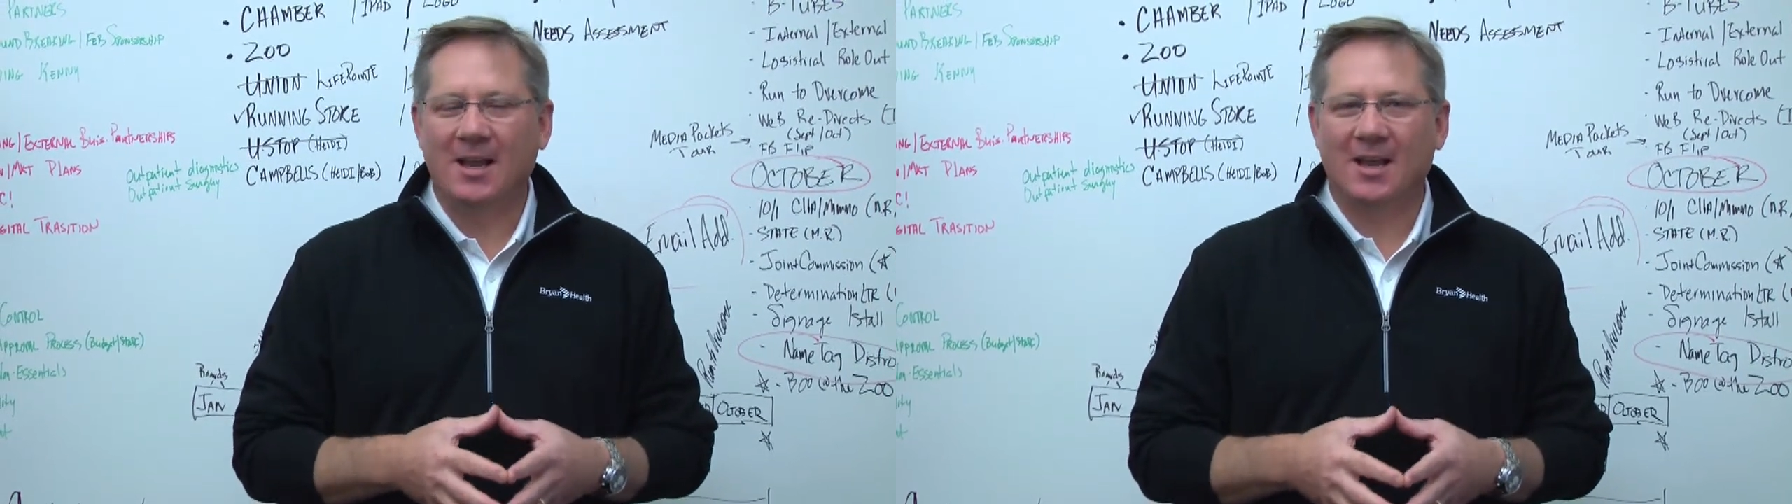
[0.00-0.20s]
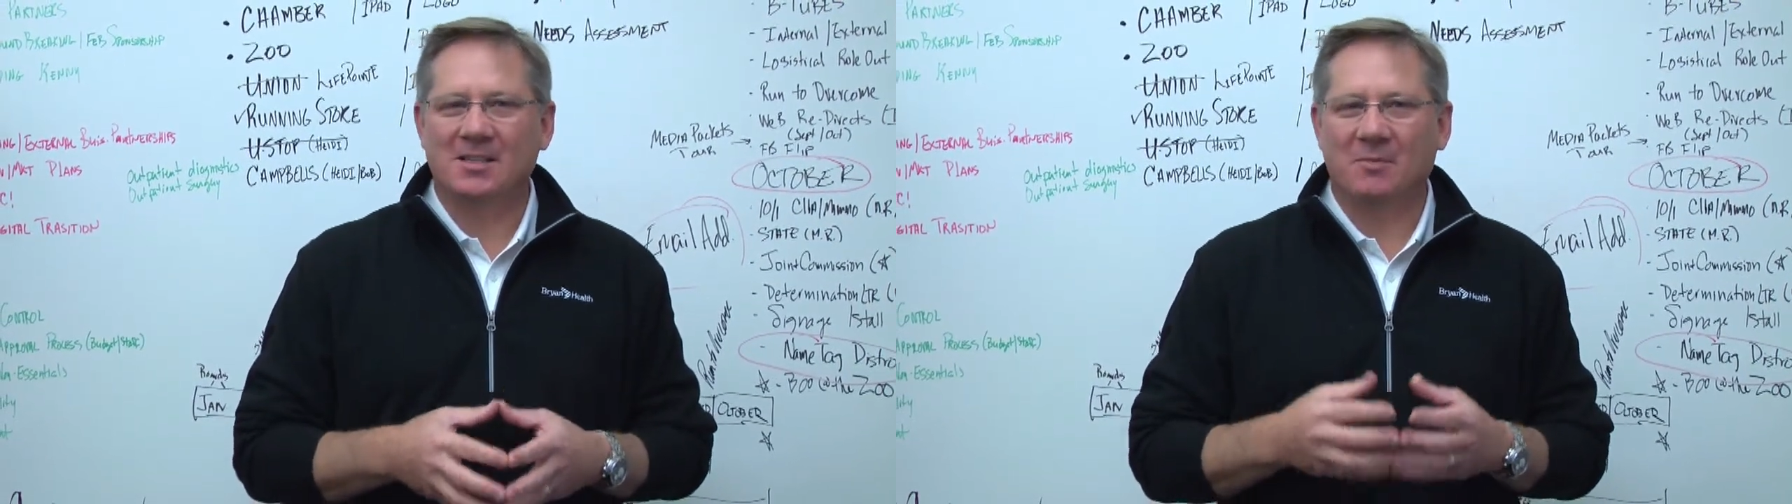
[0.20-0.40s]

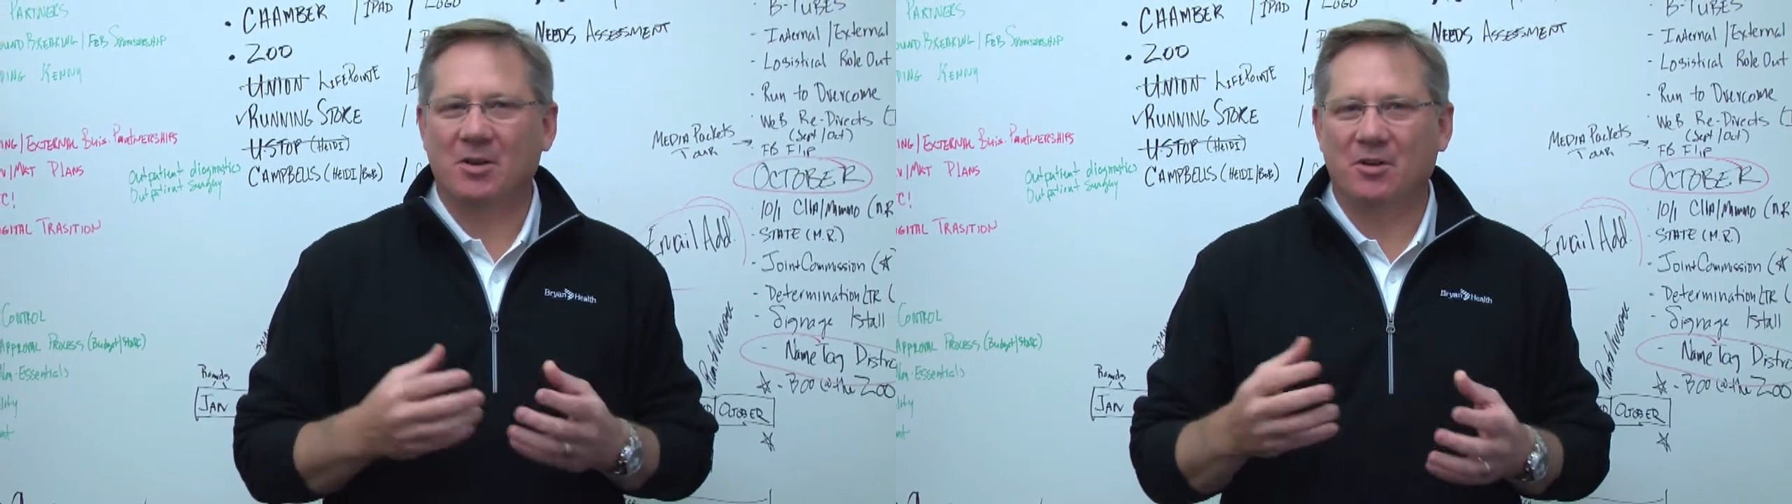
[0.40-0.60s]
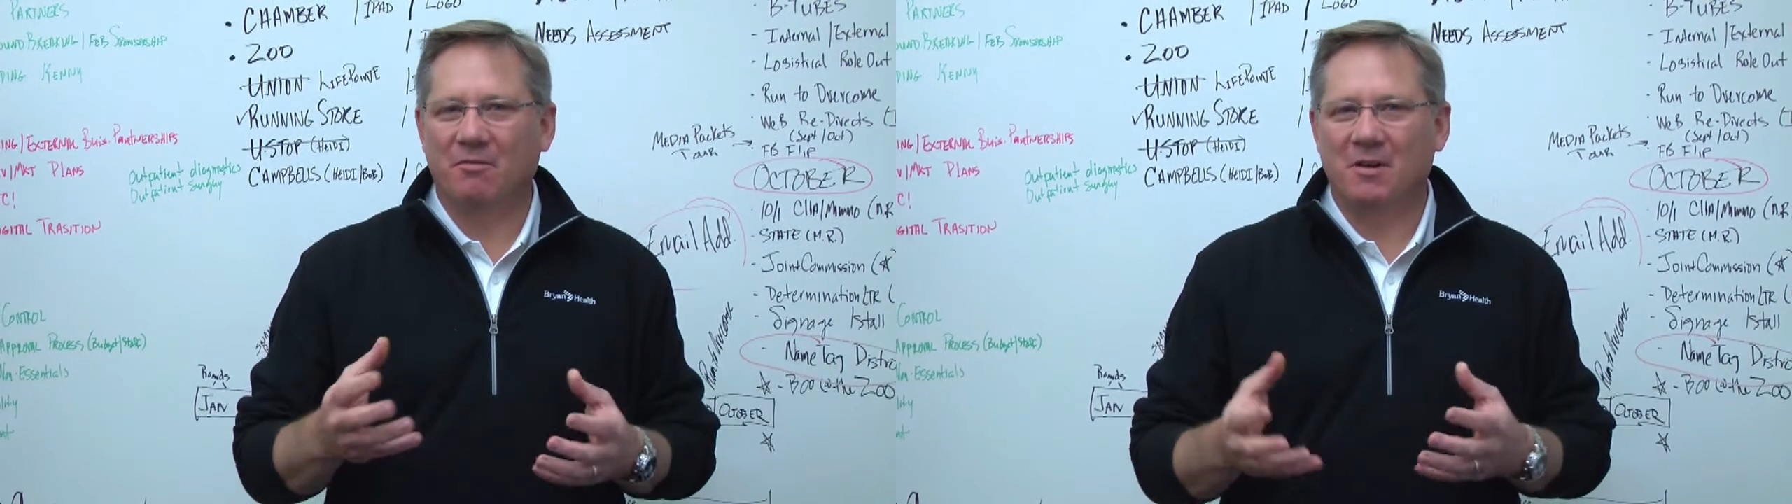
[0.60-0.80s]
and some
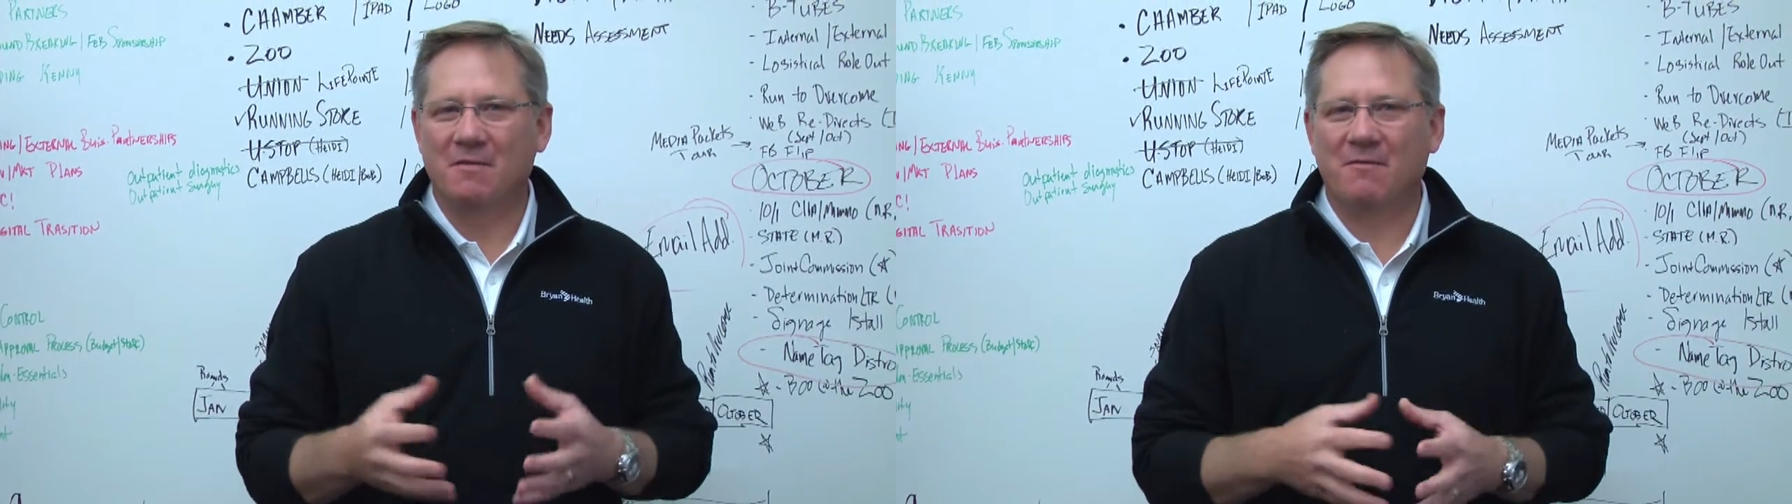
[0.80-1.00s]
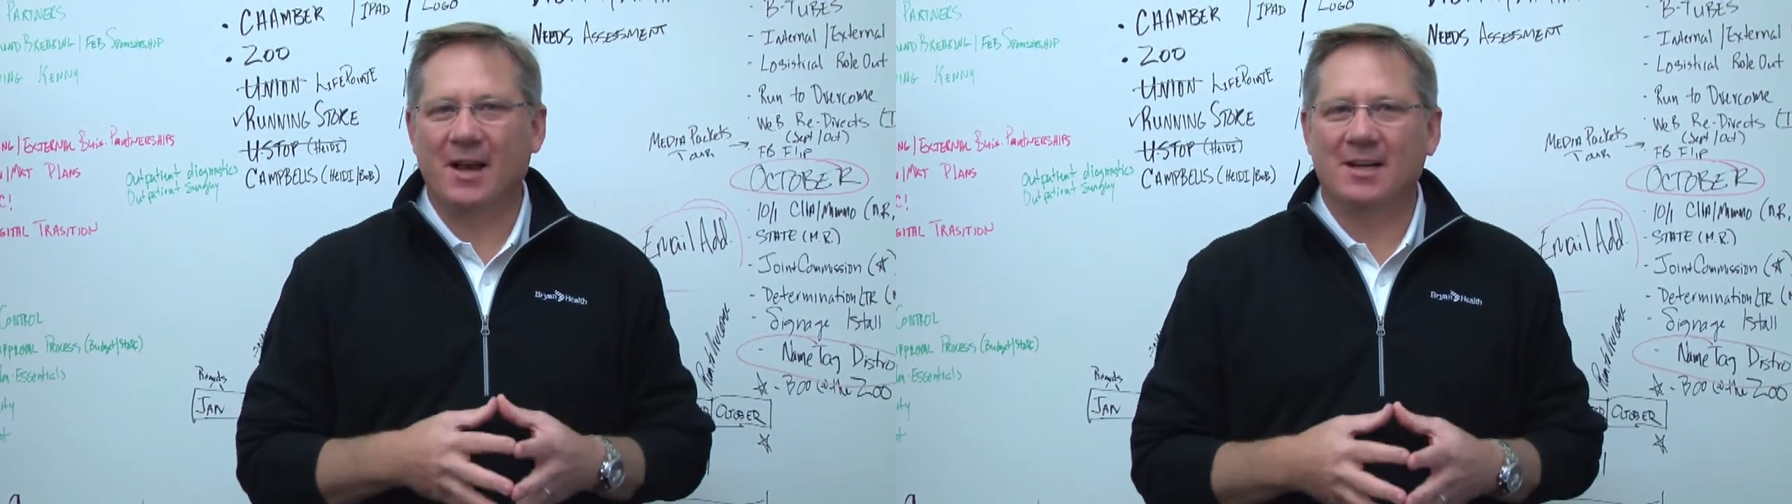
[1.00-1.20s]
other
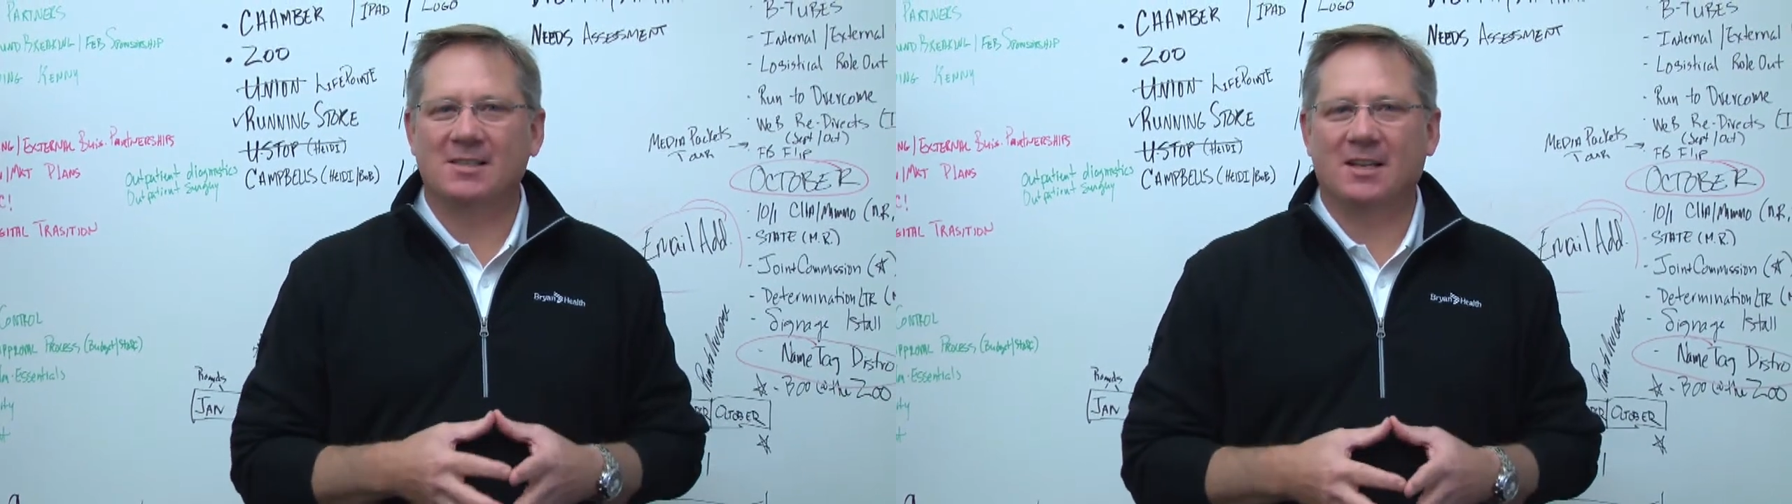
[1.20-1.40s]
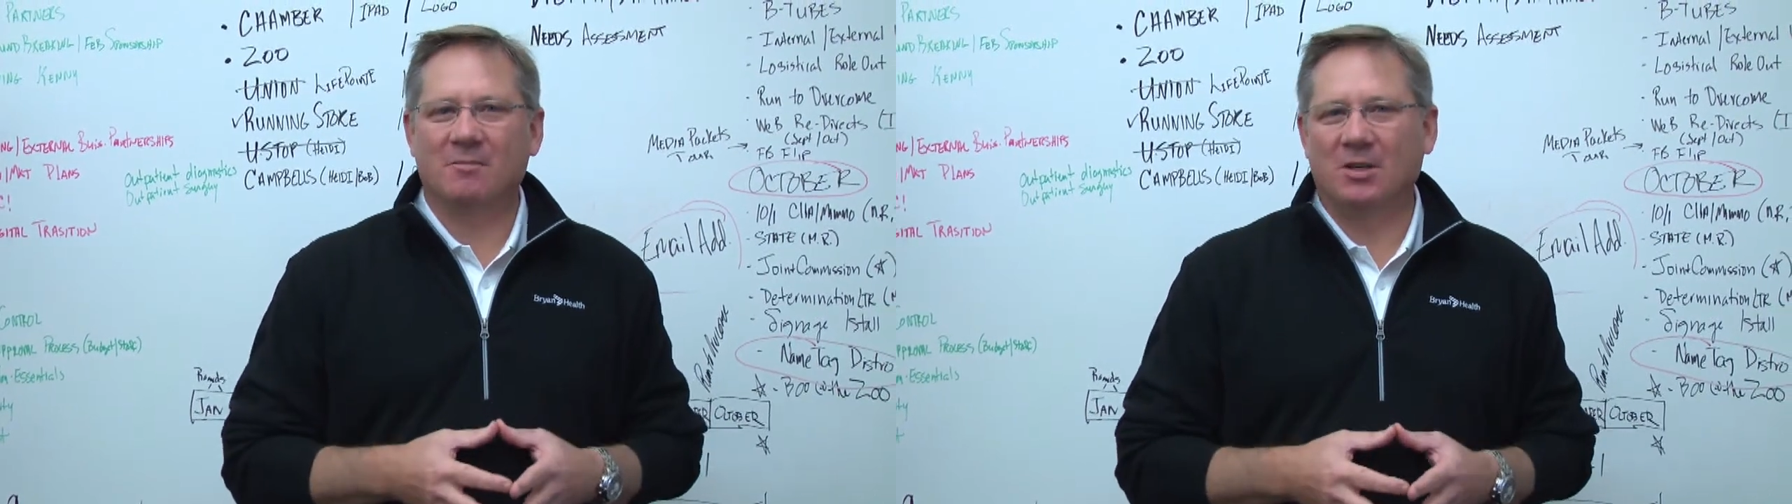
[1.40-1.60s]
fun facts that have